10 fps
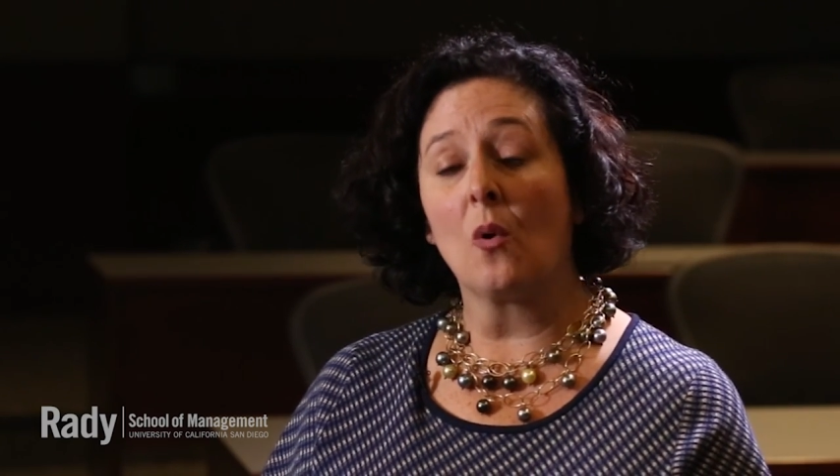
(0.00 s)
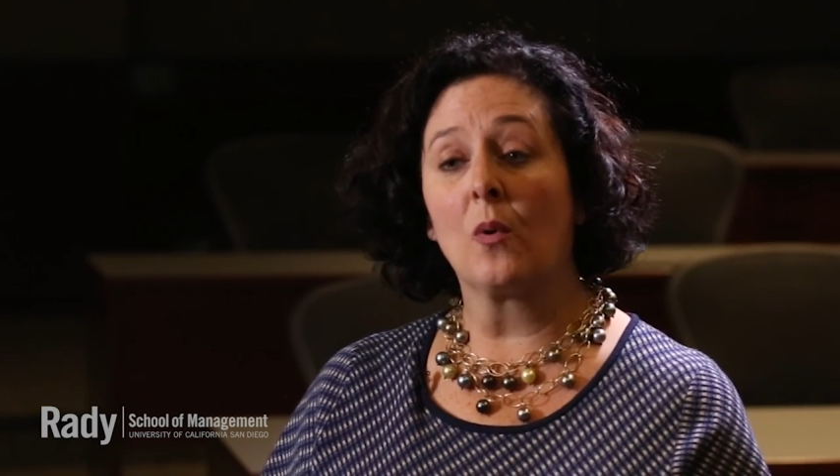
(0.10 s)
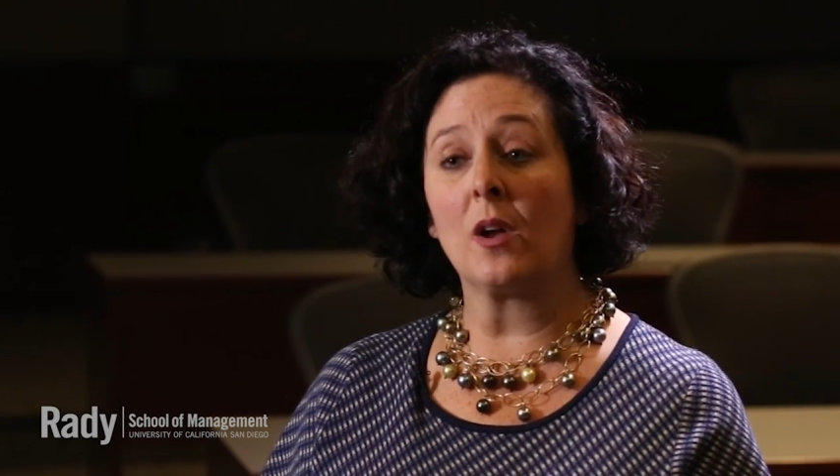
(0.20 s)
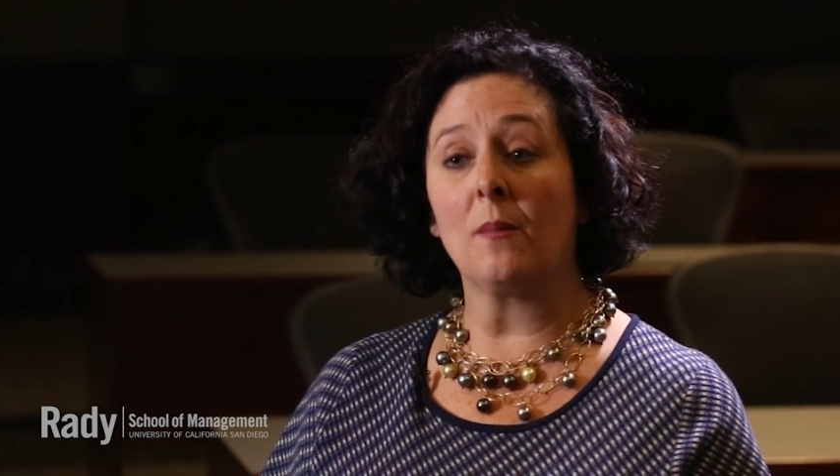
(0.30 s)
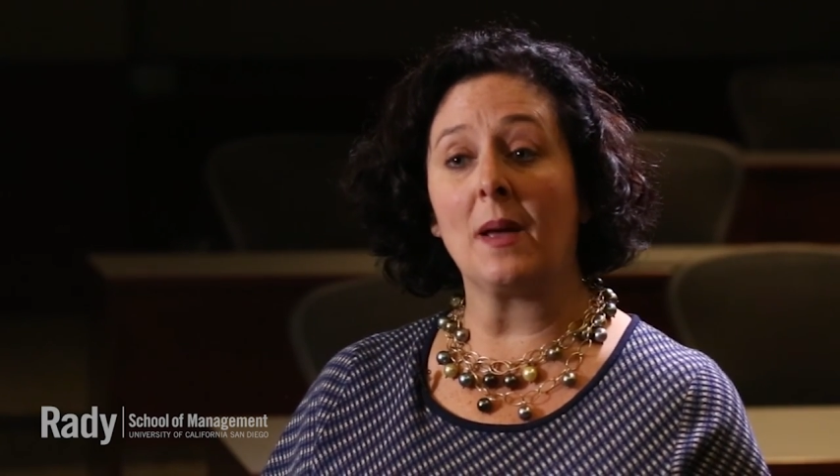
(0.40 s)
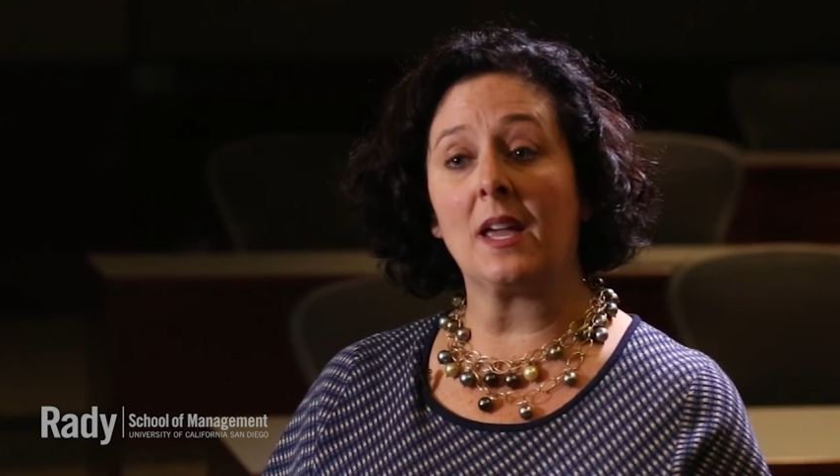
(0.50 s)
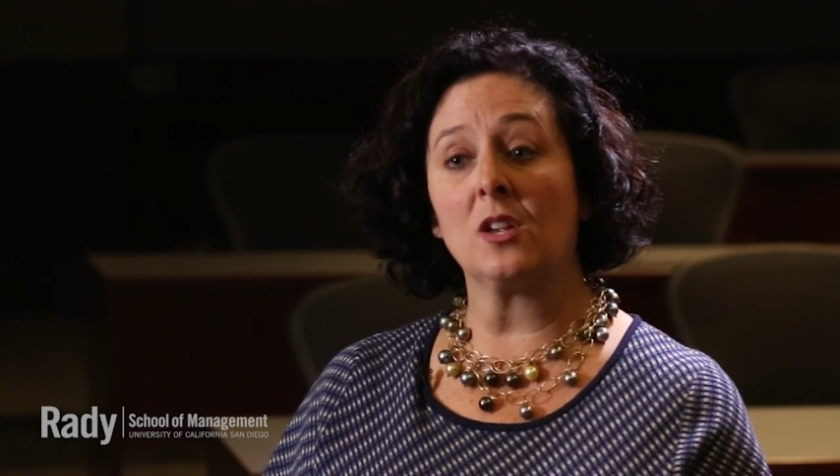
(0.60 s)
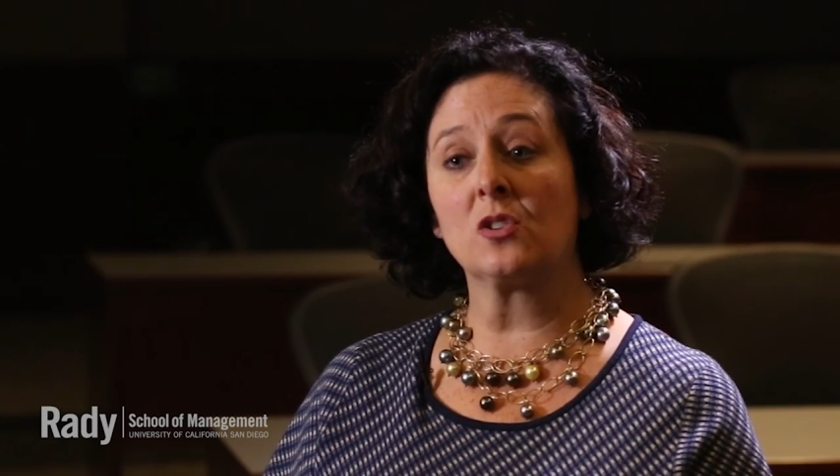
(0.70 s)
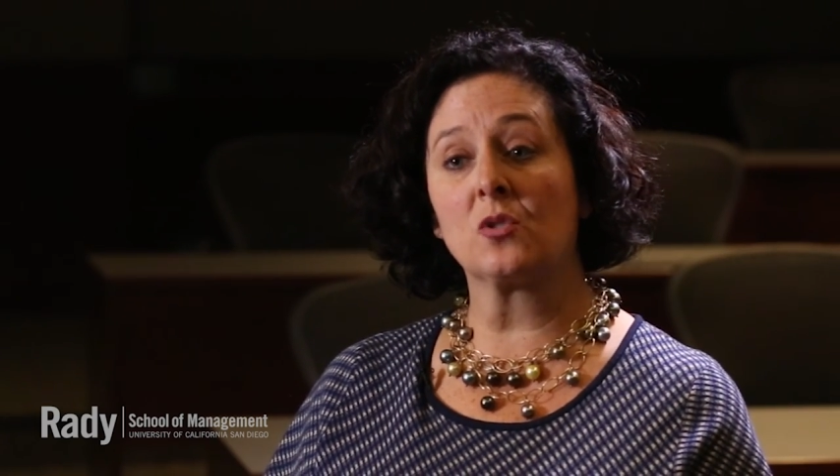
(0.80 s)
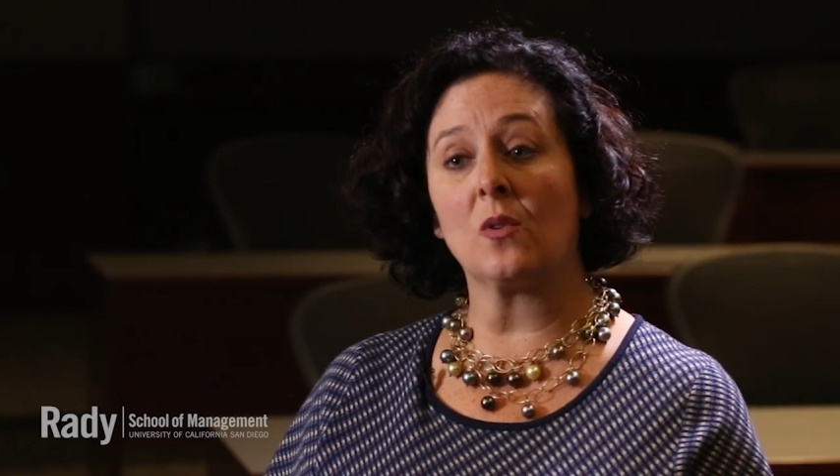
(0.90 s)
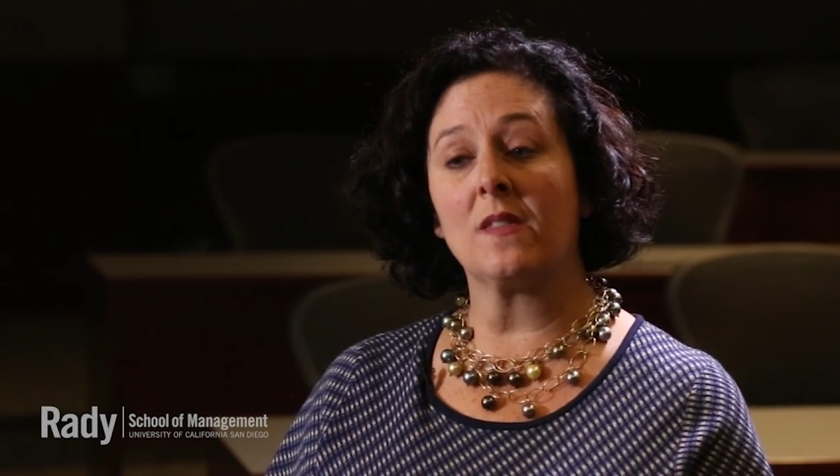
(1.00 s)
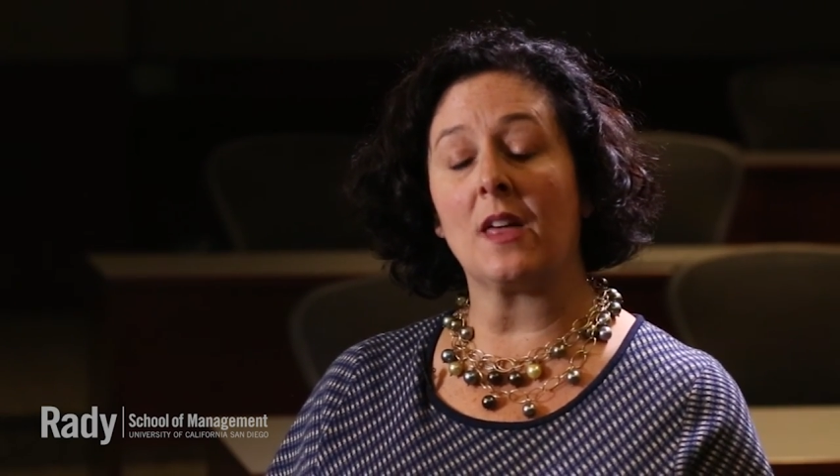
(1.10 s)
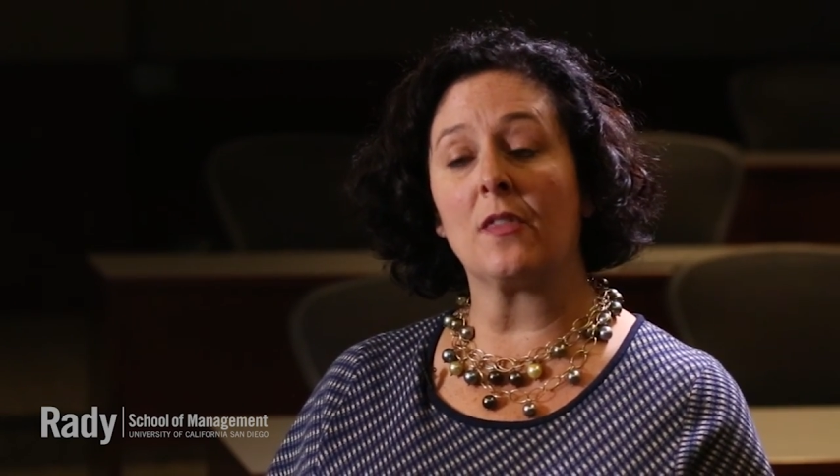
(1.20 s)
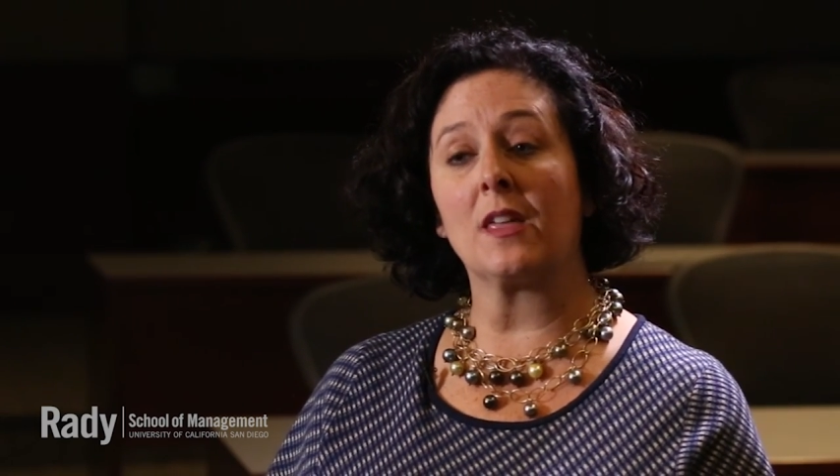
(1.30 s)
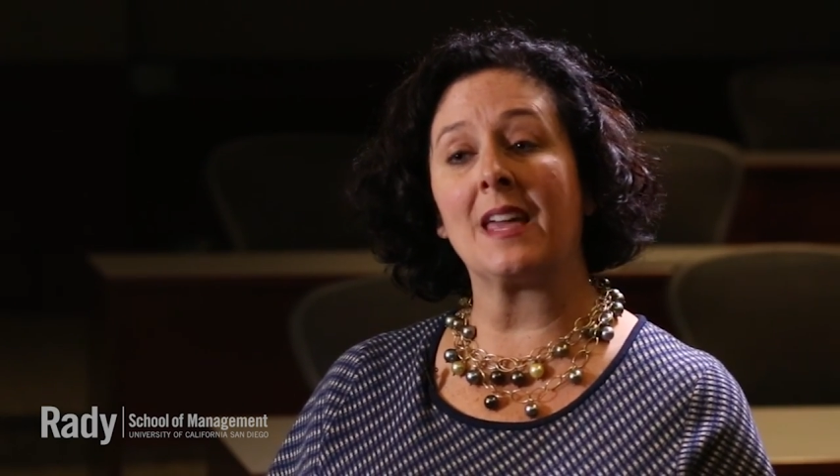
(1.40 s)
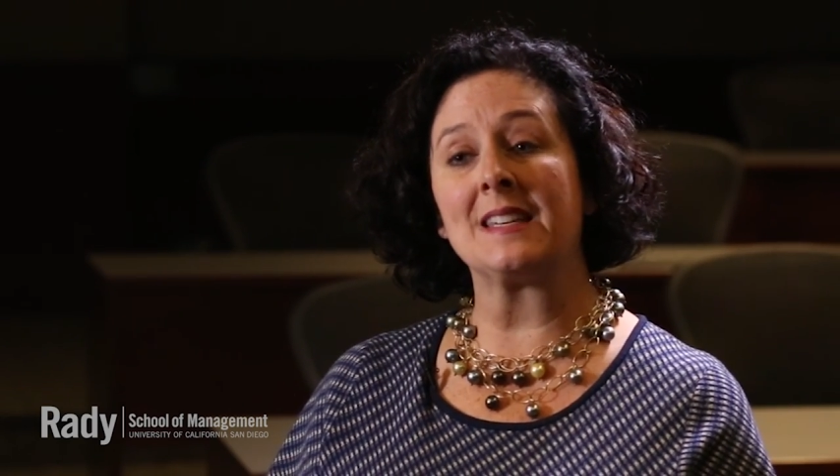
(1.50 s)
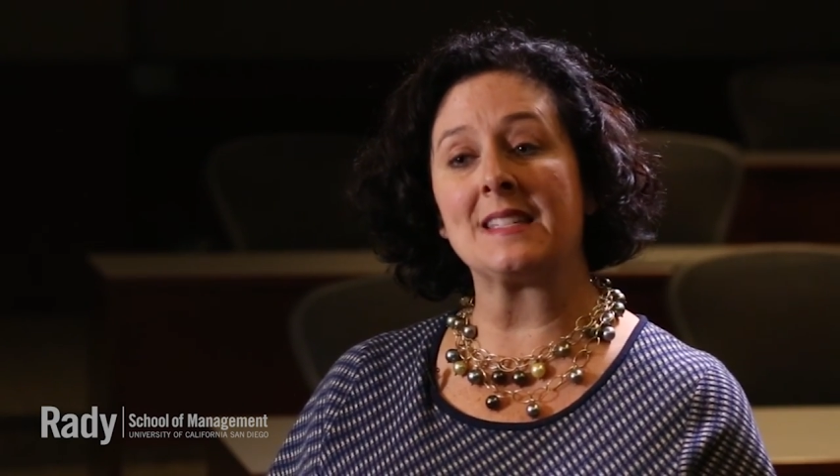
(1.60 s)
We are making sure that the